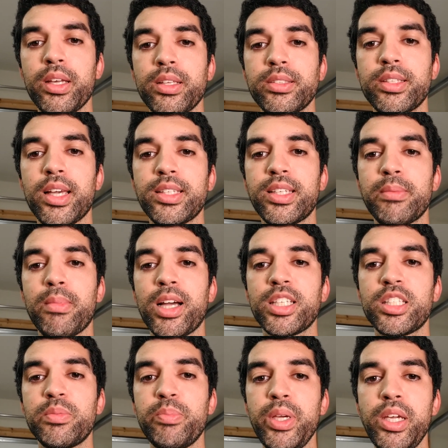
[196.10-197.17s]
says, and my
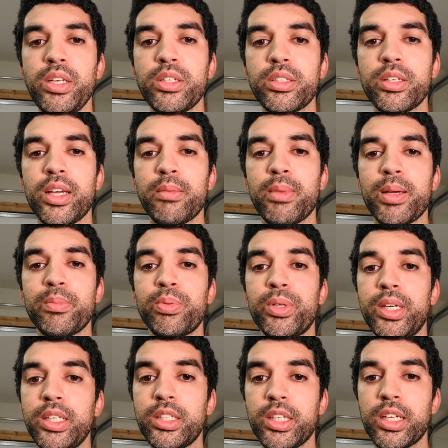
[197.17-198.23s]
speech and my
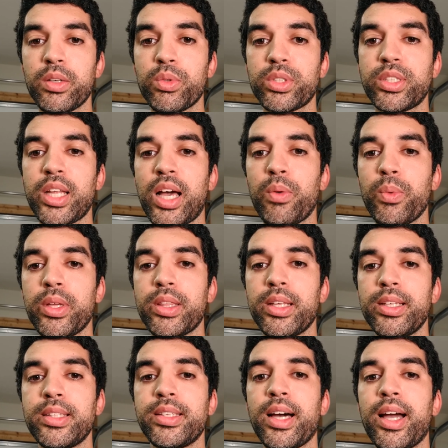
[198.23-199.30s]
preaching was not
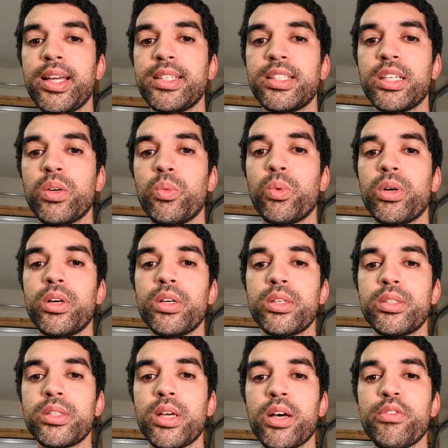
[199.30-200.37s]
with enticing
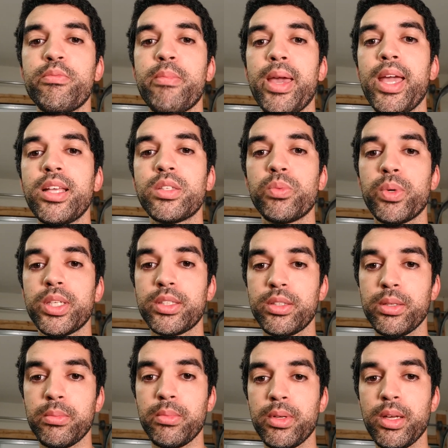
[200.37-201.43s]
words of man's
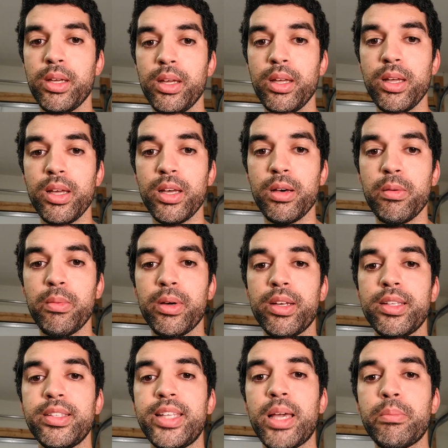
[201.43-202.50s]
wisdom, but
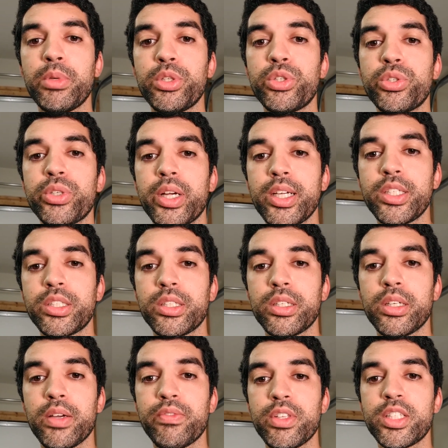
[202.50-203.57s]
in
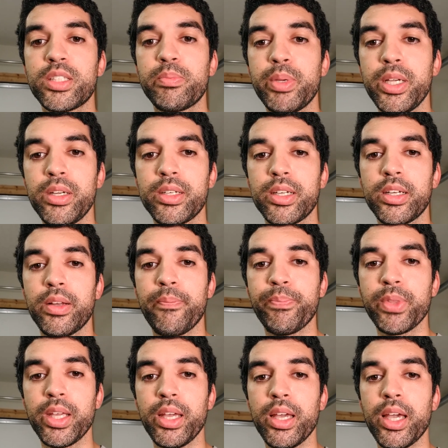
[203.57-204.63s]
demonstration of the Spirit
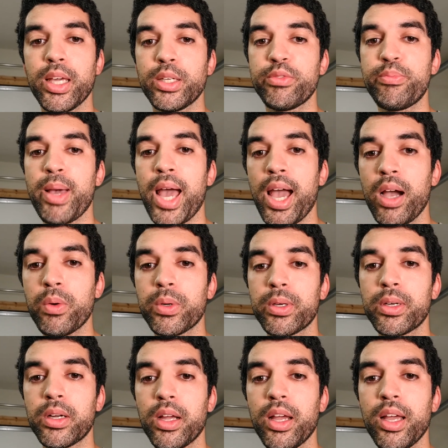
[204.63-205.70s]
and of
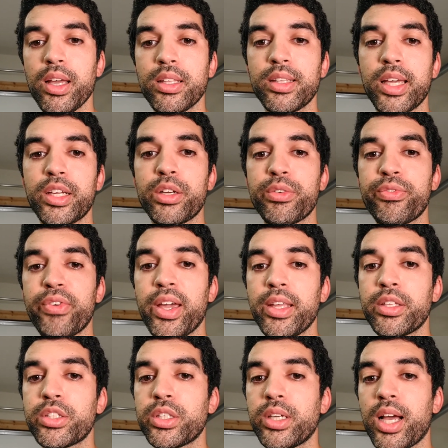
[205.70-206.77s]
power, that your
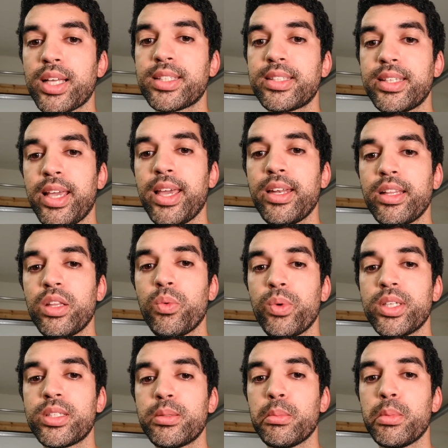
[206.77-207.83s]
faith should not stand in the
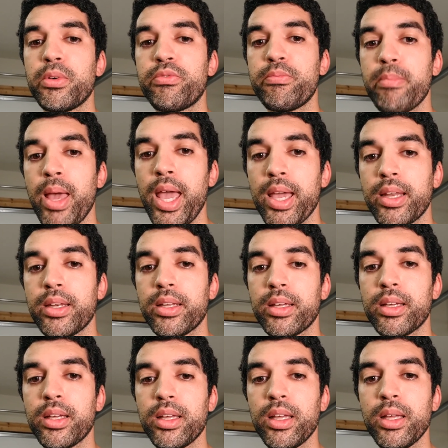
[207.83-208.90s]
wisdom of men,
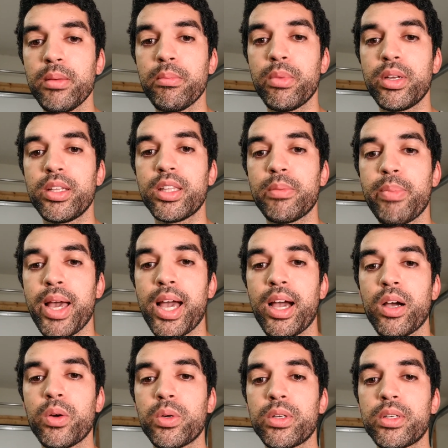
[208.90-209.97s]
but in the
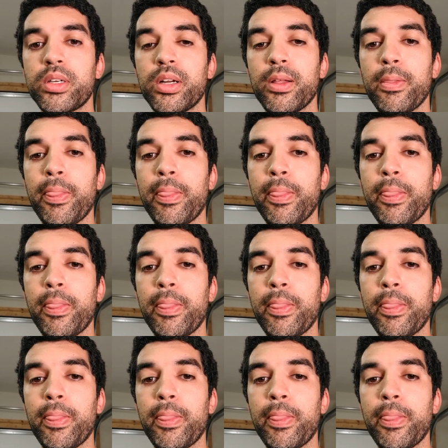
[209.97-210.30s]
power